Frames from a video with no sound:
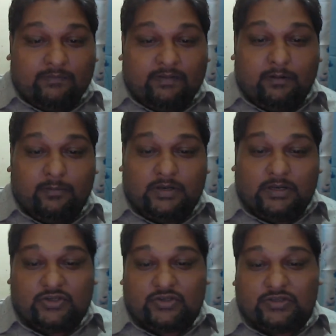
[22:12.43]
fellow
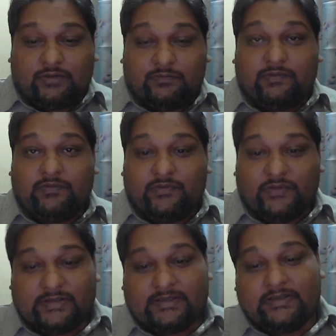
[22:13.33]
Malaysians of different
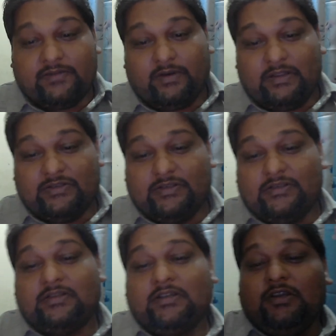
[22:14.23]
races and
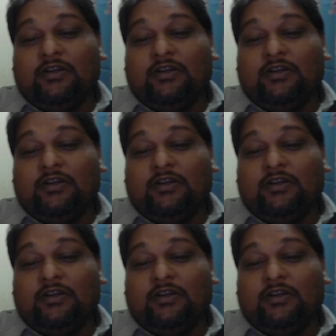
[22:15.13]
religions